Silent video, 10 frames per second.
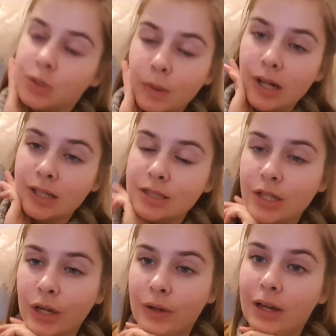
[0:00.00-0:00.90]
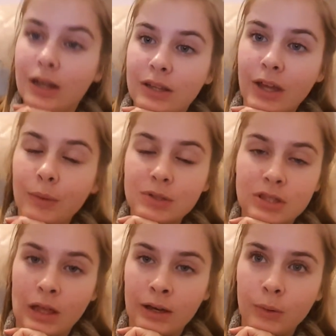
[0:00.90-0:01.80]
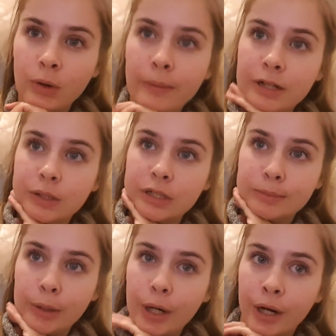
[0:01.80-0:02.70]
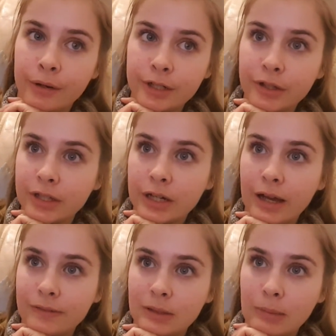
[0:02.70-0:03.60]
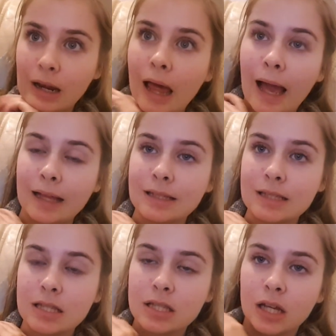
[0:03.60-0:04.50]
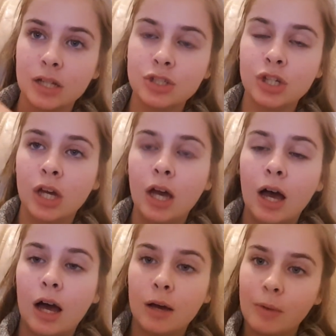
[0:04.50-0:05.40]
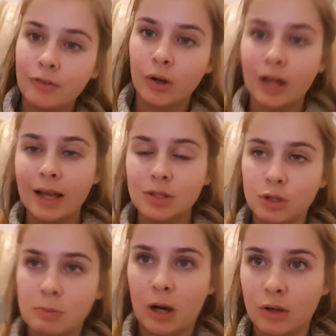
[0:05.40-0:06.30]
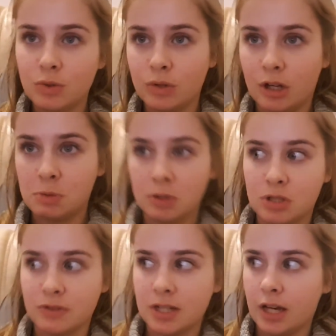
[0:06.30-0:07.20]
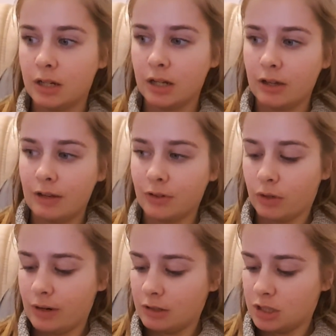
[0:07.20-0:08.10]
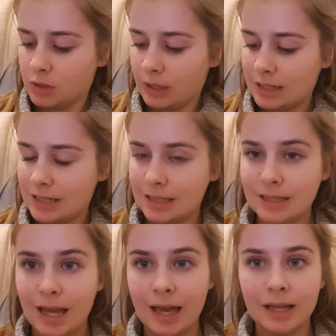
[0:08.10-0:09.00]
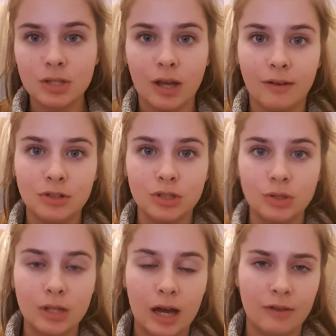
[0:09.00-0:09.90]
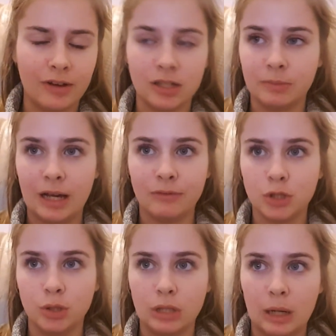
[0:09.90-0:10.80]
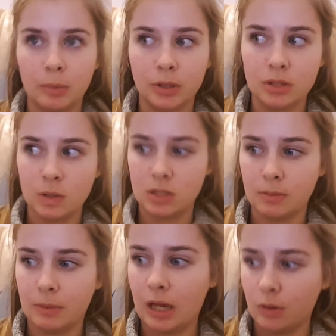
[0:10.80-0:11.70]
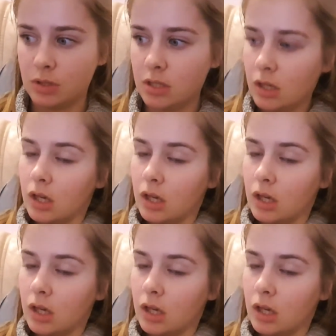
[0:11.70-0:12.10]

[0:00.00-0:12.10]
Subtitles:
to work. So that was that. What am I doing tomorrow? I don't think I have any plans as such. I've got an ASOS parcel that I was supposed to return and I never got around to doing it today, so I have to do that. In fact, I'm going to have two now because there's something else